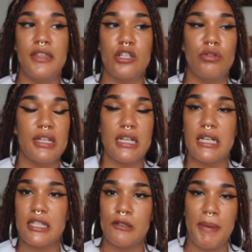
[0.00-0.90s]
that you
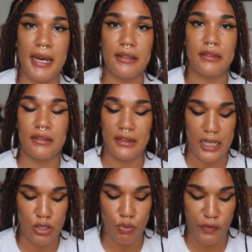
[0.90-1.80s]
didn't expect
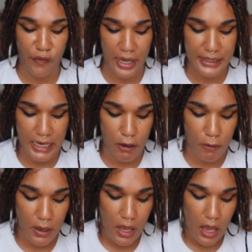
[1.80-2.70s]
that you would find
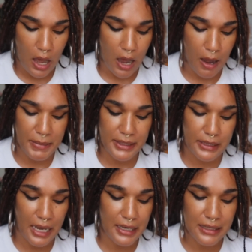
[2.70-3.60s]
out. It's
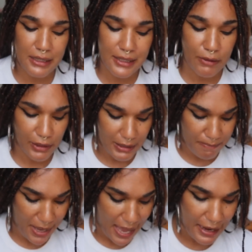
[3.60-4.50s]
not necessarily
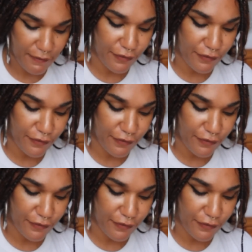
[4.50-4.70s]
bad